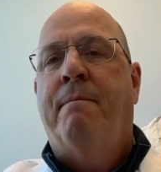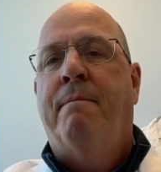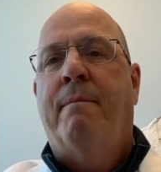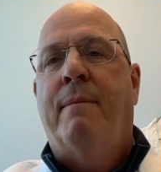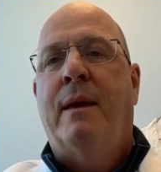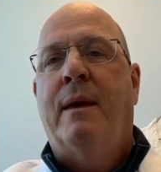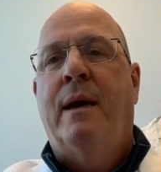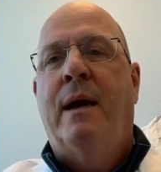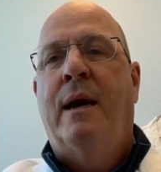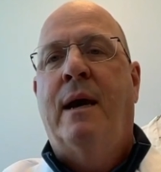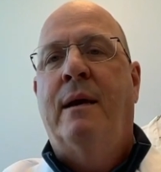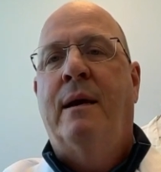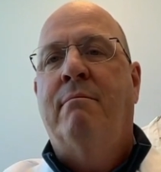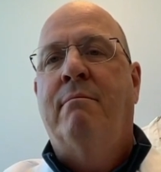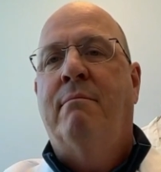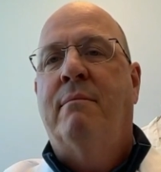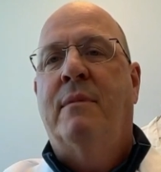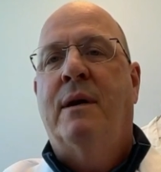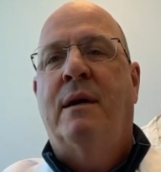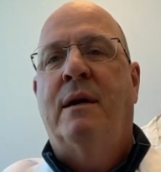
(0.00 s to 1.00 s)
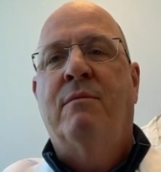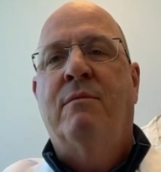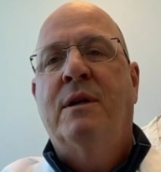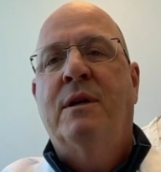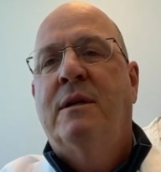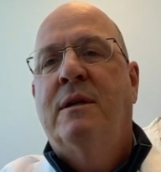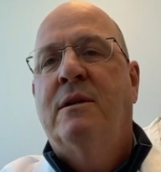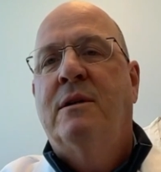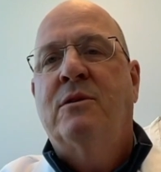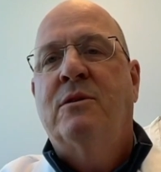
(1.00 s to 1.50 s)
and and
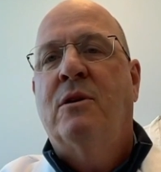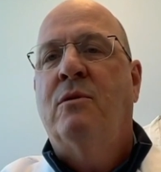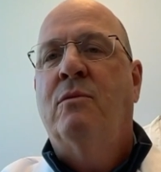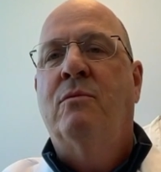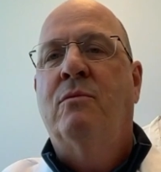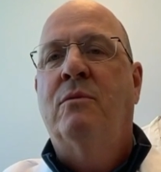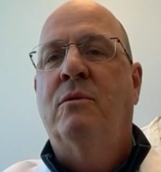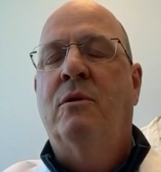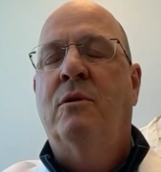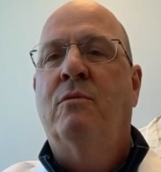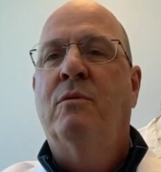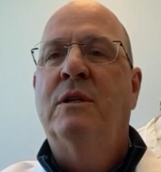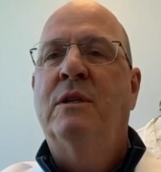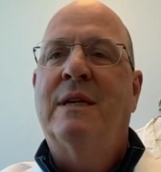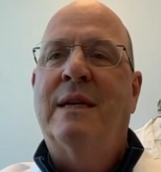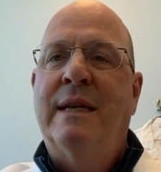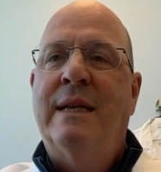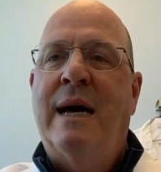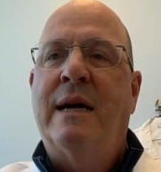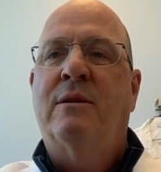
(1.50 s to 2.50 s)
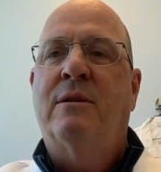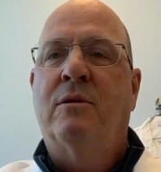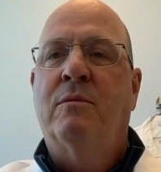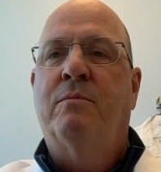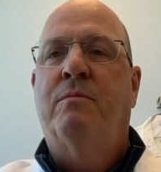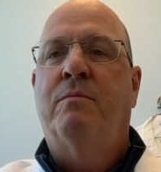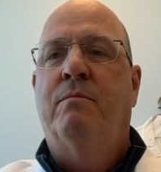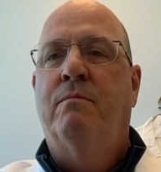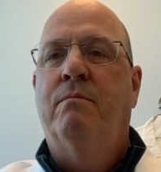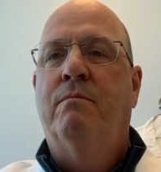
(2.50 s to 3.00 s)
really, there's no no reason not to
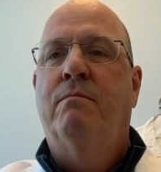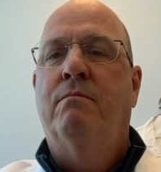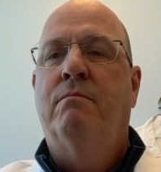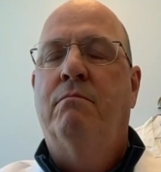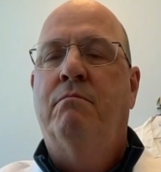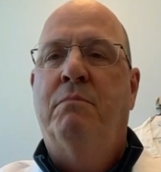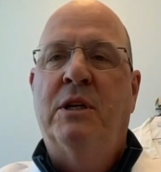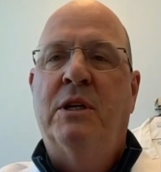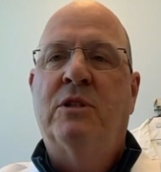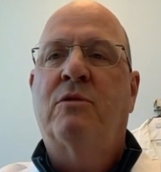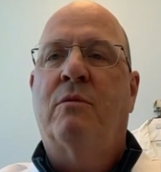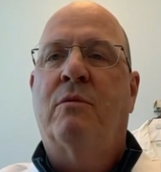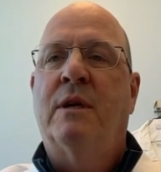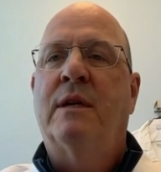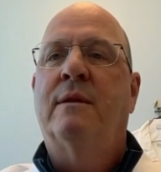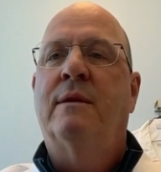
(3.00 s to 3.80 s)
be screened.